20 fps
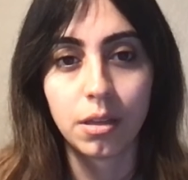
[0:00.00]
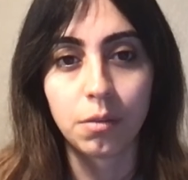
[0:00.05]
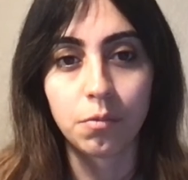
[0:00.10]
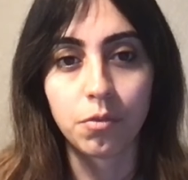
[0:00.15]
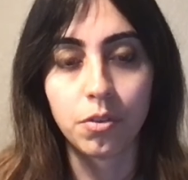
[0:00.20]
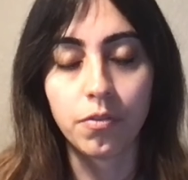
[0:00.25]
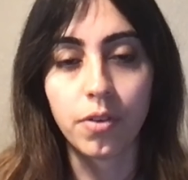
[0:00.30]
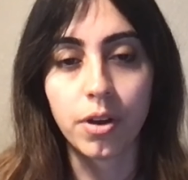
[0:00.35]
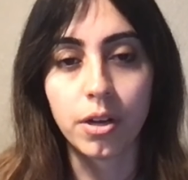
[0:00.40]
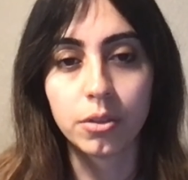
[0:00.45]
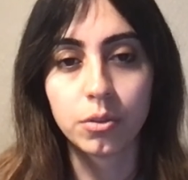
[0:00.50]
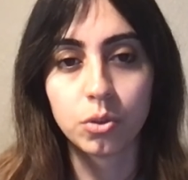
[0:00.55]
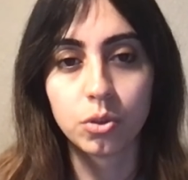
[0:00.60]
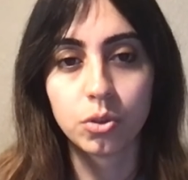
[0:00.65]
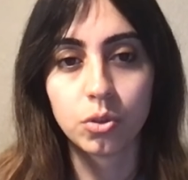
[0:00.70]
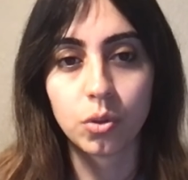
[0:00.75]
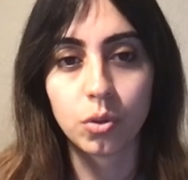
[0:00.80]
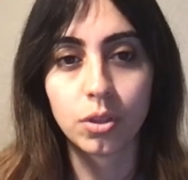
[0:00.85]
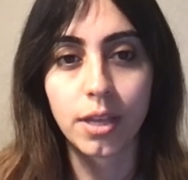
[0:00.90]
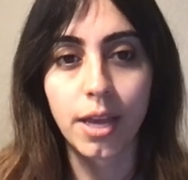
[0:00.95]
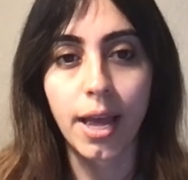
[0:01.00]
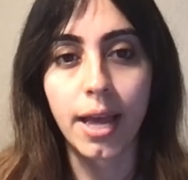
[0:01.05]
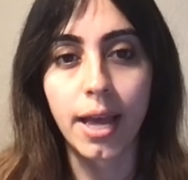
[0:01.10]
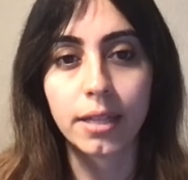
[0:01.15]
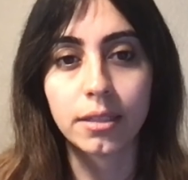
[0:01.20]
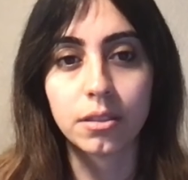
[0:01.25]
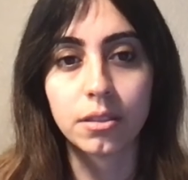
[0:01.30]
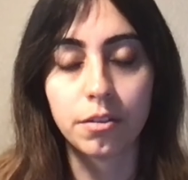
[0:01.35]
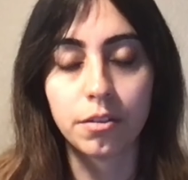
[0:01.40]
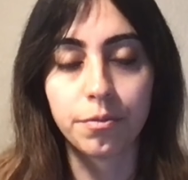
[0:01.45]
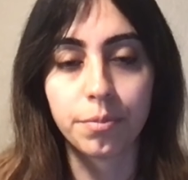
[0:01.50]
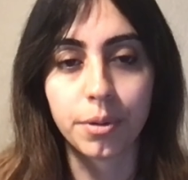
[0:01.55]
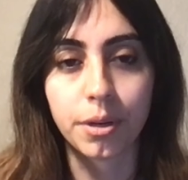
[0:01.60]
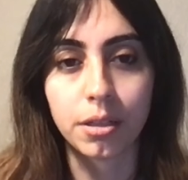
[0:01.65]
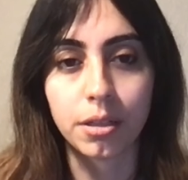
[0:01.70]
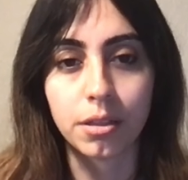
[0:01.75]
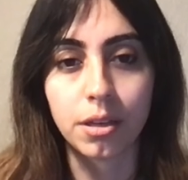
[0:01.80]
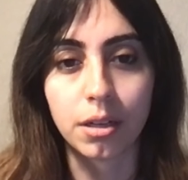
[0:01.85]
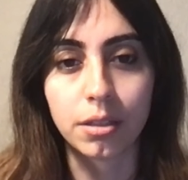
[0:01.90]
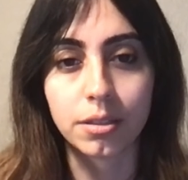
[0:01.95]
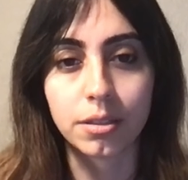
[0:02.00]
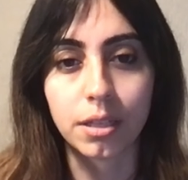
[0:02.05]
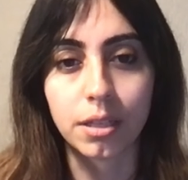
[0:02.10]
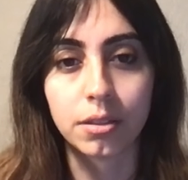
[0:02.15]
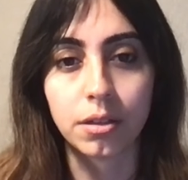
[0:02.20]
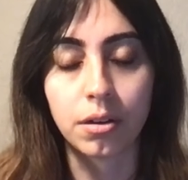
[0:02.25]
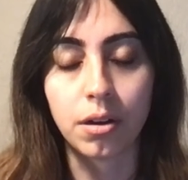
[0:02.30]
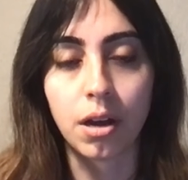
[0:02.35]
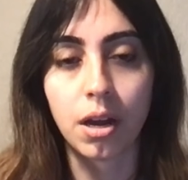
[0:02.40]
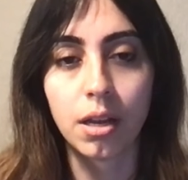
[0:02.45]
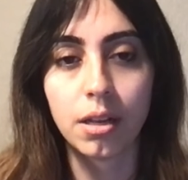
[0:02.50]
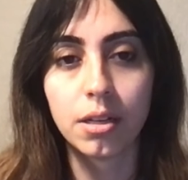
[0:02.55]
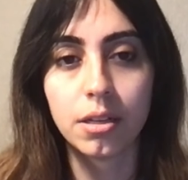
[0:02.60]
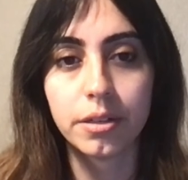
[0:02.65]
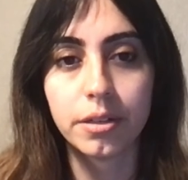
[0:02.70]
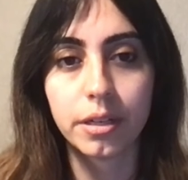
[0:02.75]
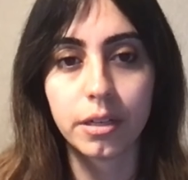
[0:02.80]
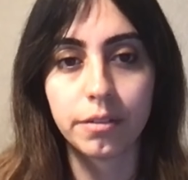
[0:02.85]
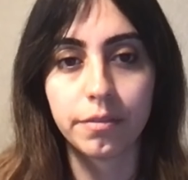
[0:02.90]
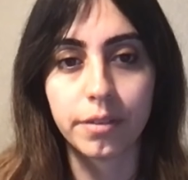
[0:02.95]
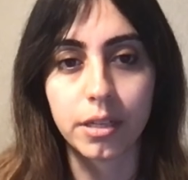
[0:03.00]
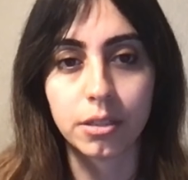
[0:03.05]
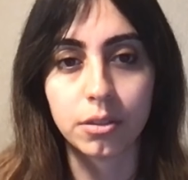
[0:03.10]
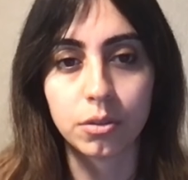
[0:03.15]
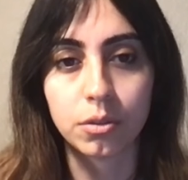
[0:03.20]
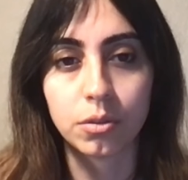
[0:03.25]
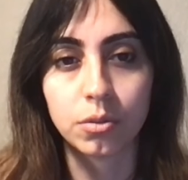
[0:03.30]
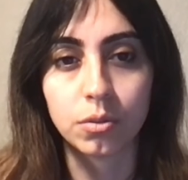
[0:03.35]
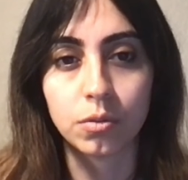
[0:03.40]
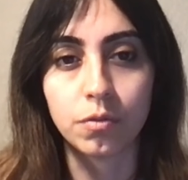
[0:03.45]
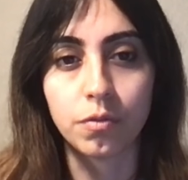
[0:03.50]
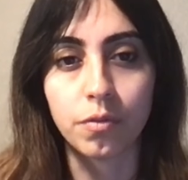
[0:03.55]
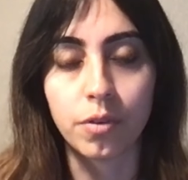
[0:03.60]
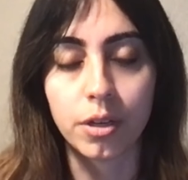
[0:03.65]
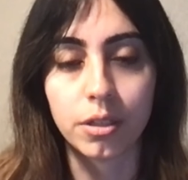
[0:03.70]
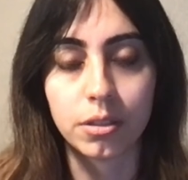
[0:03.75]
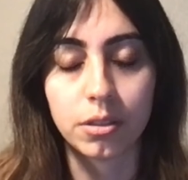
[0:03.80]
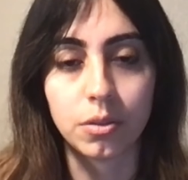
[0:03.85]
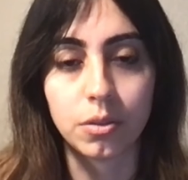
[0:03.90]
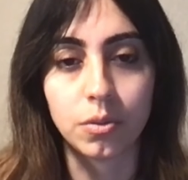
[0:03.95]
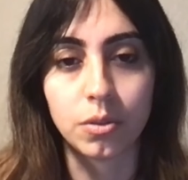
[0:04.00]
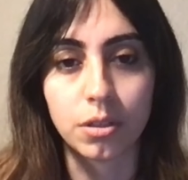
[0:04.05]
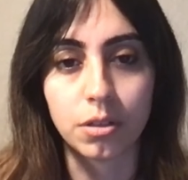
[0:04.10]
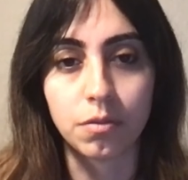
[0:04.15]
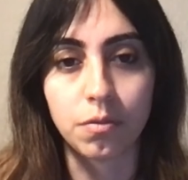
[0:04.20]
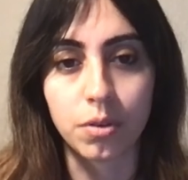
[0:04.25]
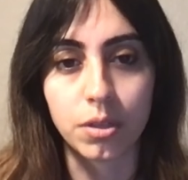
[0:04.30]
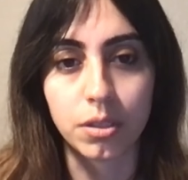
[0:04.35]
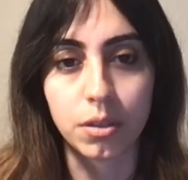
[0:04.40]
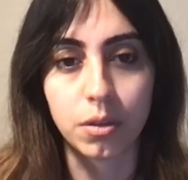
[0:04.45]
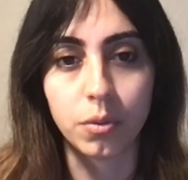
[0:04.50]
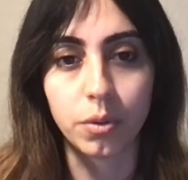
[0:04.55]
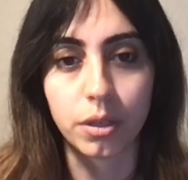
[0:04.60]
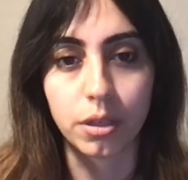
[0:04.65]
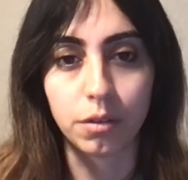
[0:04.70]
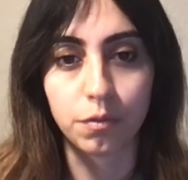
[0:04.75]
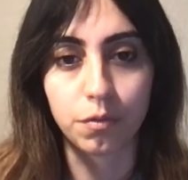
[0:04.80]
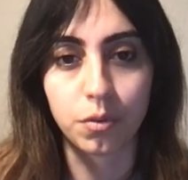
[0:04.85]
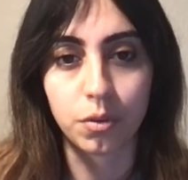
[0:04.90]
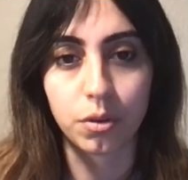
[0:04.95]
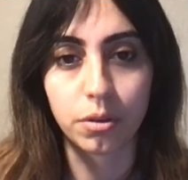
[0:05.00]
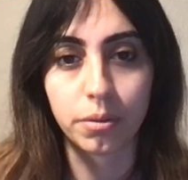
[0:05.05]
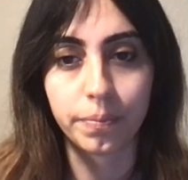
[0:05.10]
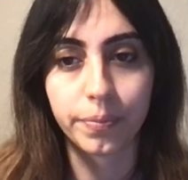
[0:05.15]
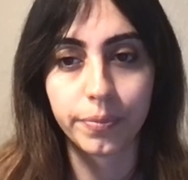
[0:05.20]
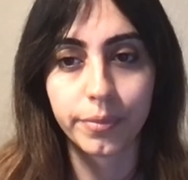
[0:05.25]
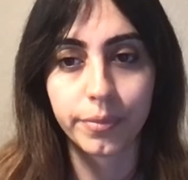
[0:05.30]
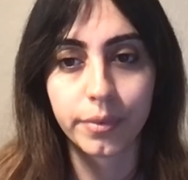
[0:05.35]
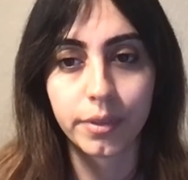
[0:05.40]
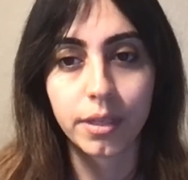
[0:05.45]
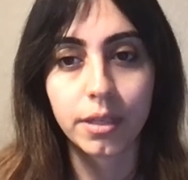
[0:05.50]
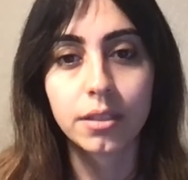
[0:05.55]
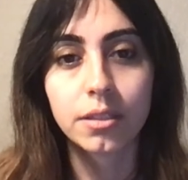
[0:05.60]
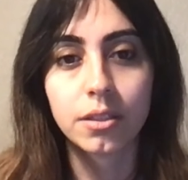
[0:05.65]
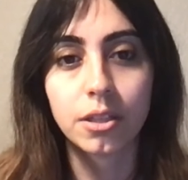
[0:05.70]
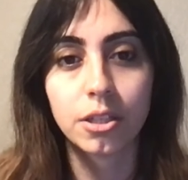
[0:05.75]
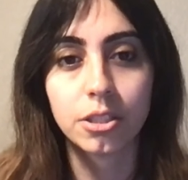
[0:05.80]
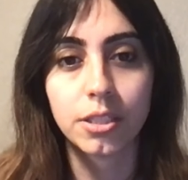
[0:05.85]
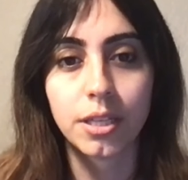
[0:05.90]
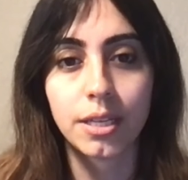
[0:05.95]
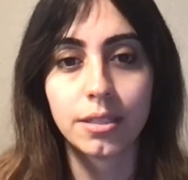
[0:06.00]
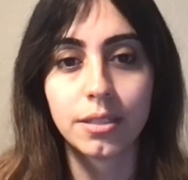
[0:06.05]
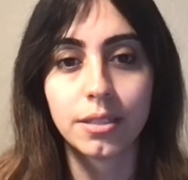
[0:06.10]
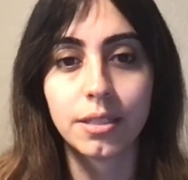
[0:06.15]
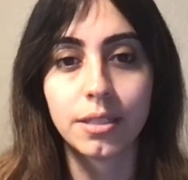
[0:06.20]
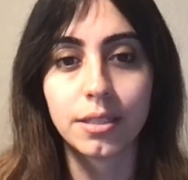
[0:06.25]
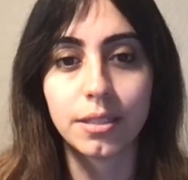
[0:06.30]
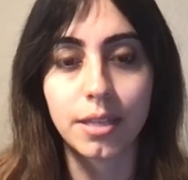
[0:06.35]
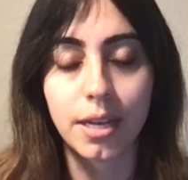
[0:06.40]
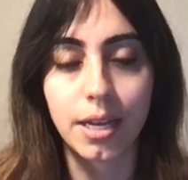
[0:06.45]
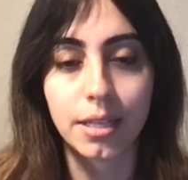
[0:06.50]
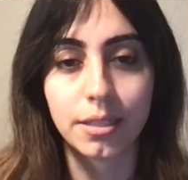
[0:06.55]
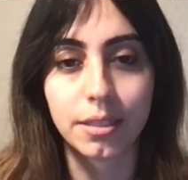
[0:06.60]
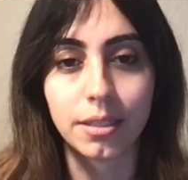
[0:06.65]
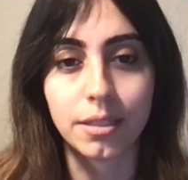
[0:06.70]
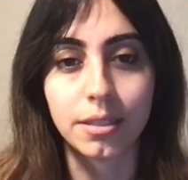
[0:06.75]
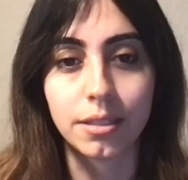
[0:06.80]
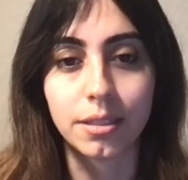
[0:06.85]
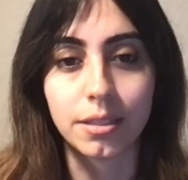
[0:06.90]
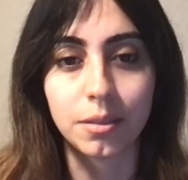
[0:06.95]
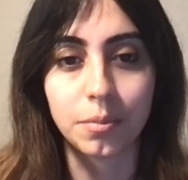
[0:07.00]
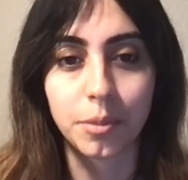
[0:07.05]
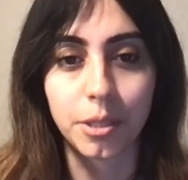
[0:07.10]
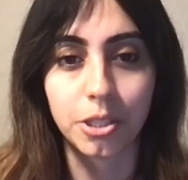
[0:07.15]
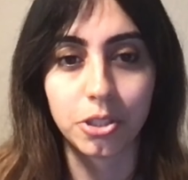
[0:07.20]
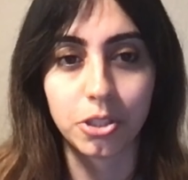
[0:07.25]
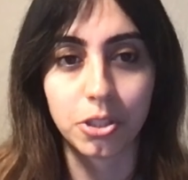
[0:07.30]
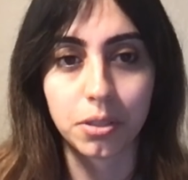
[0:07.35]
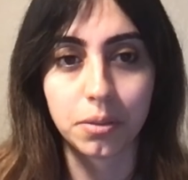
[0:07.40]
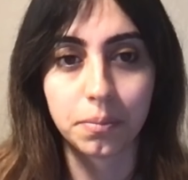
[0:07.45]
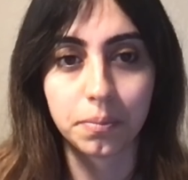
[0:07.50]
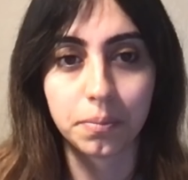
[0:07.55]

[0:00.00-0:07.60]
We want to show the ads of products that are highly relevant to what user was looking for, such as these ads in this picture.